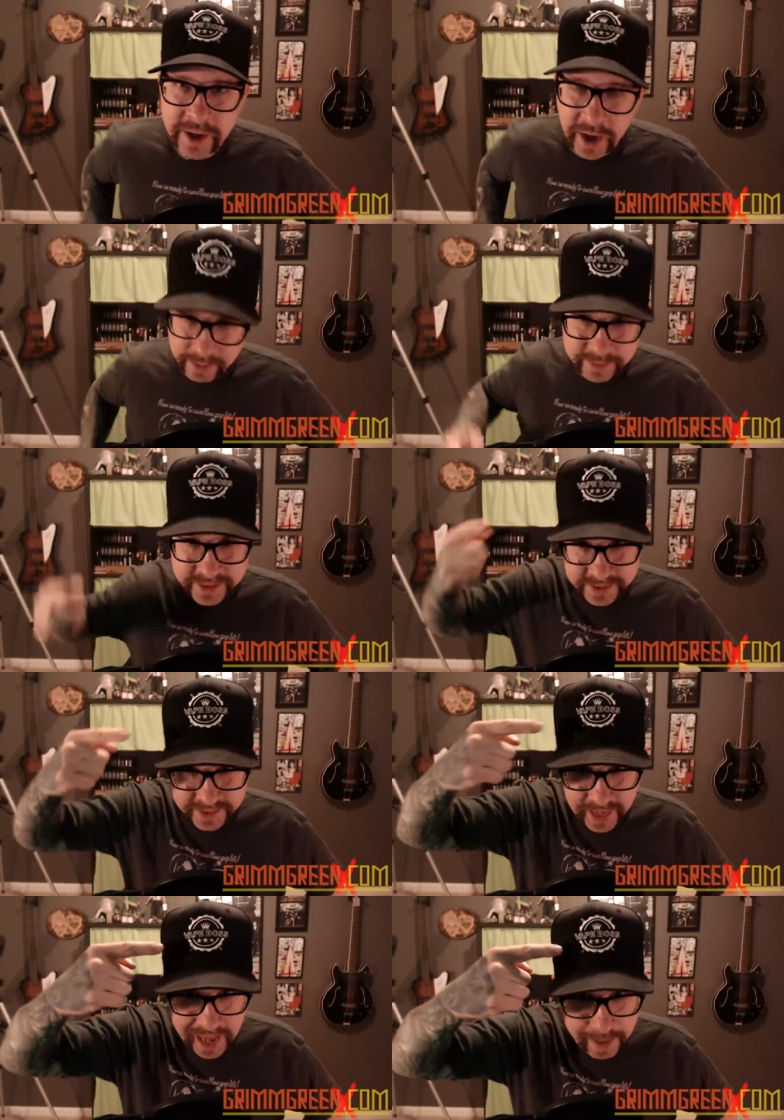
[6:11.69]
Um, this is
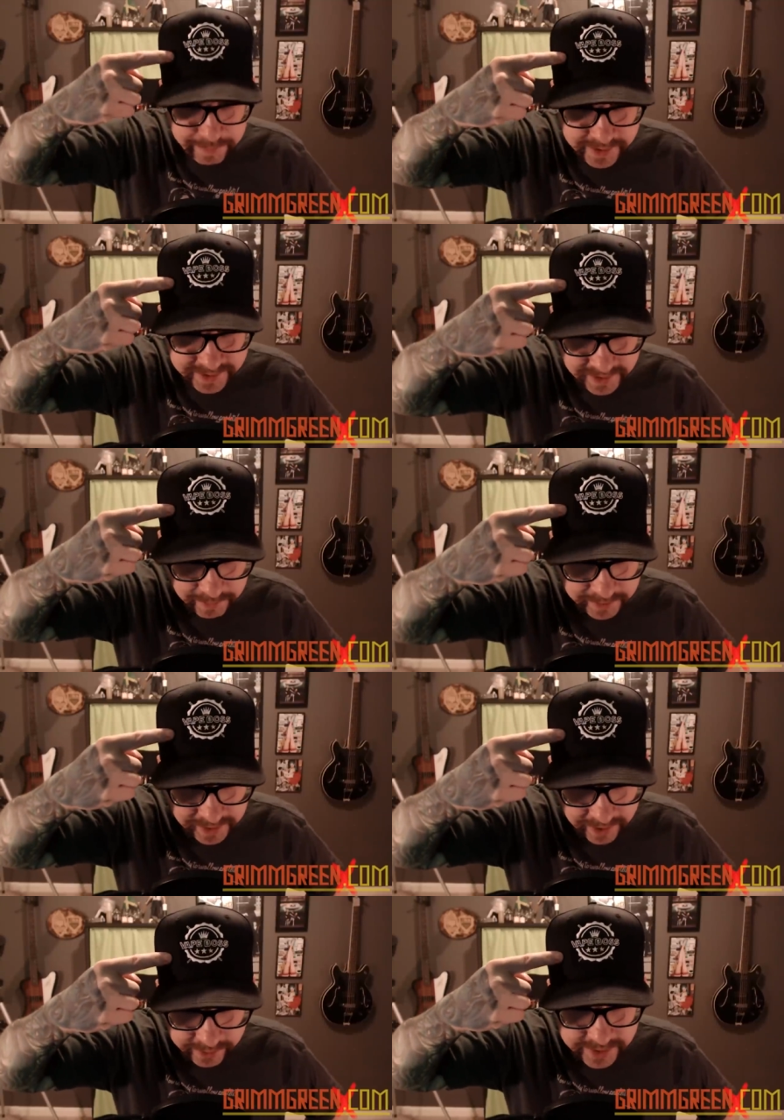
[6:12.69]
an app that's coming
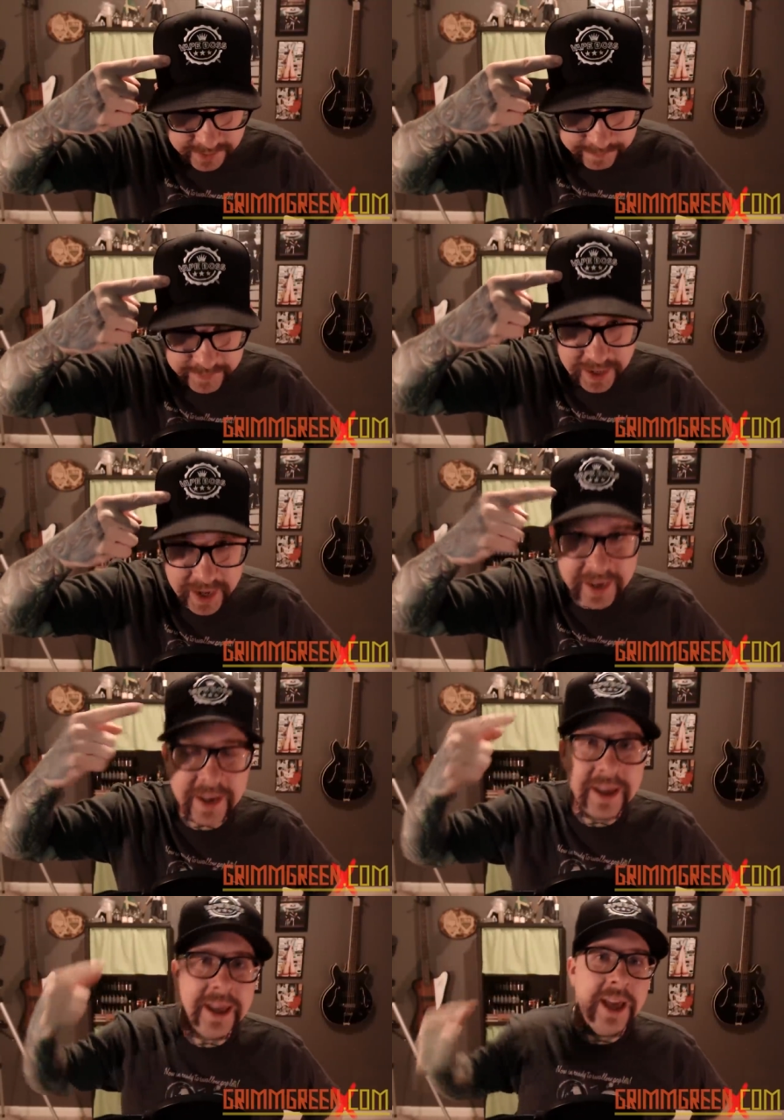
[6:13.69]
out. Okay,
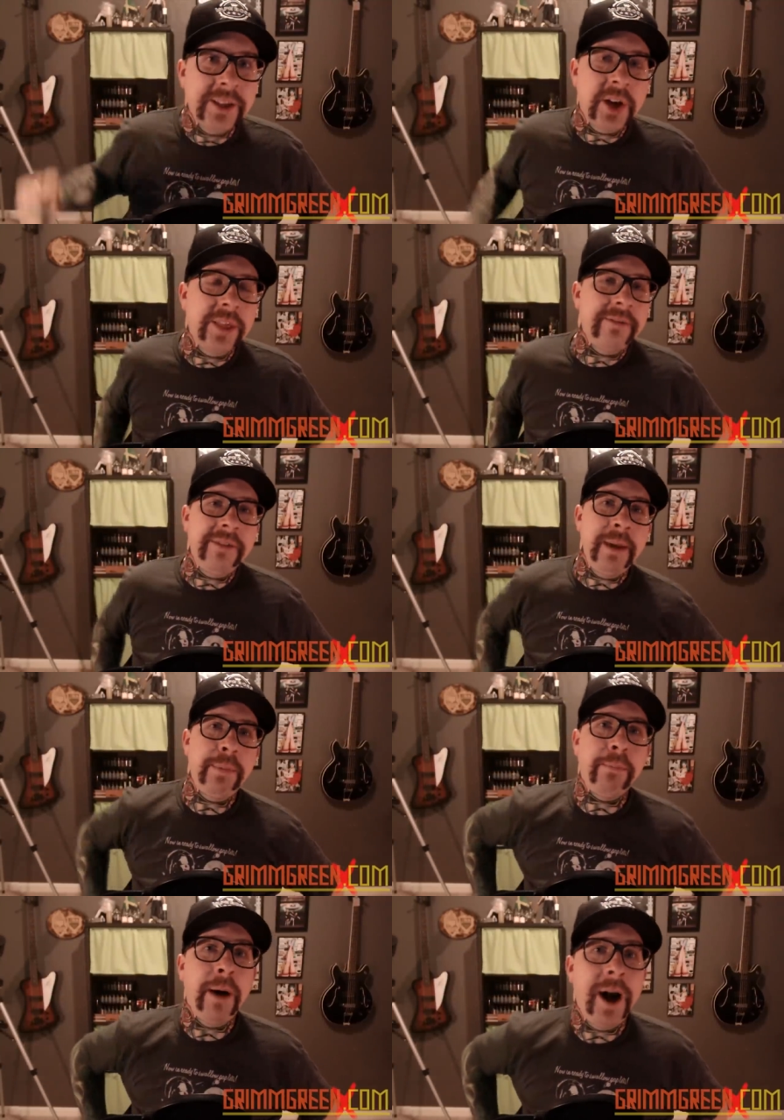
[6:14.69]
it's called the
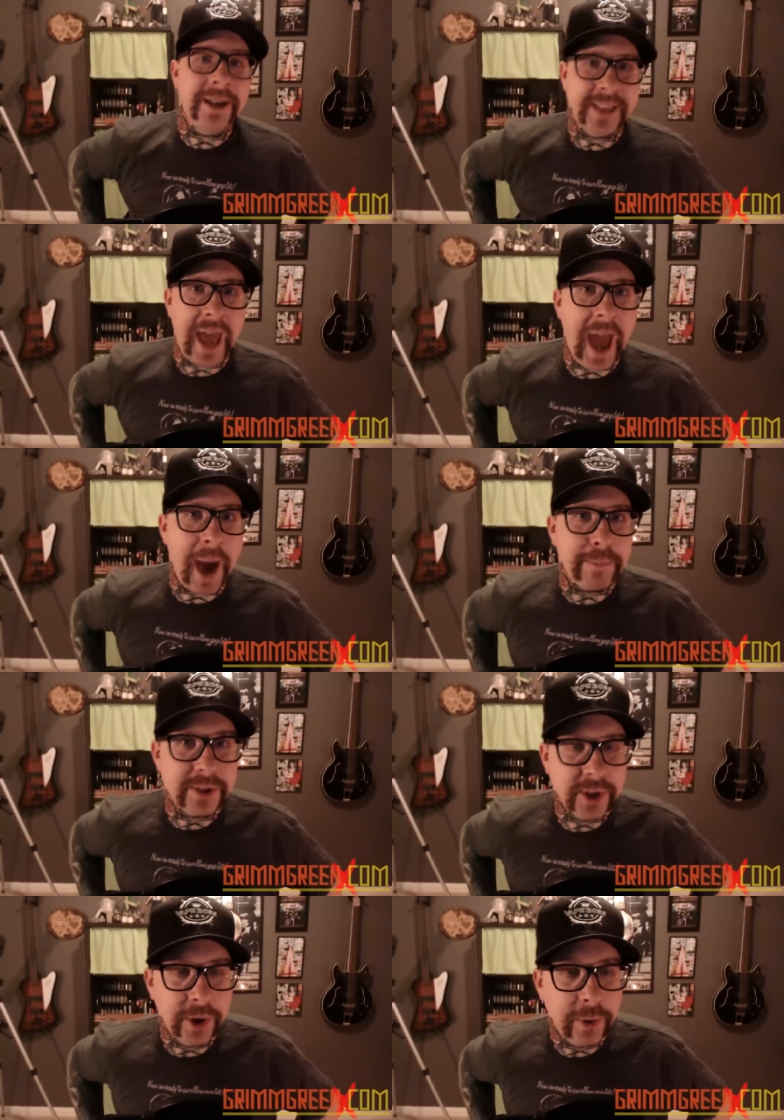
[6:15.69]
Vape Boss app.
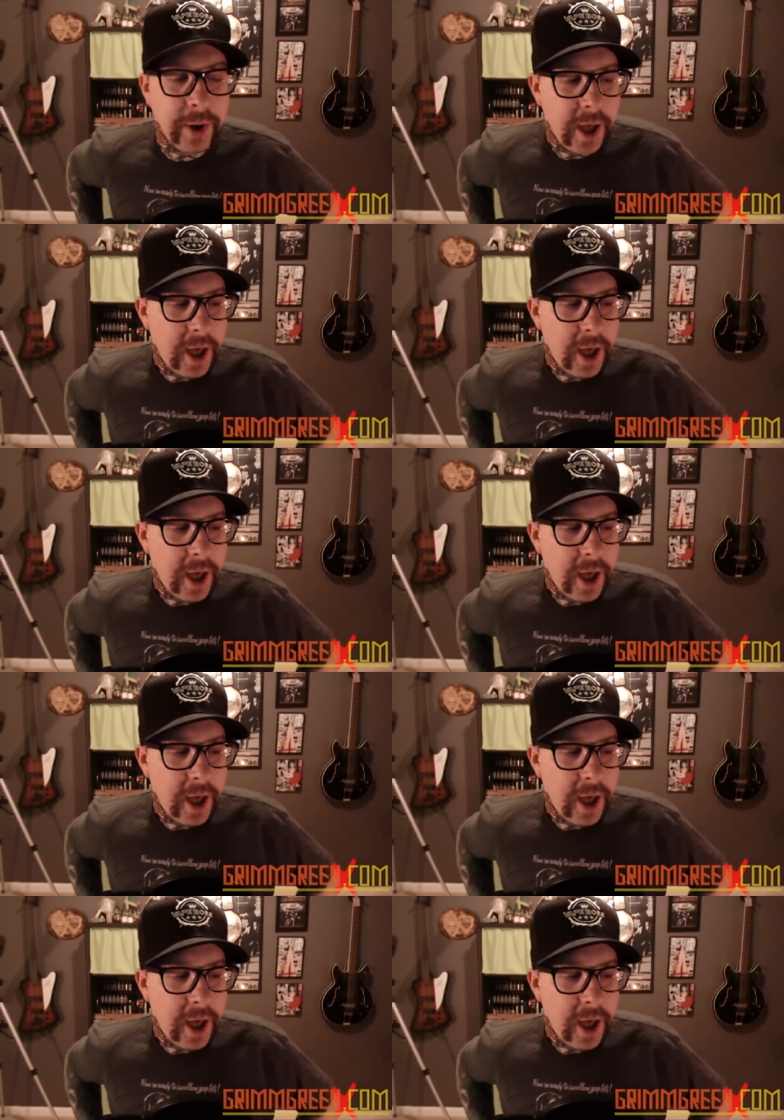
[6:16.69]
So.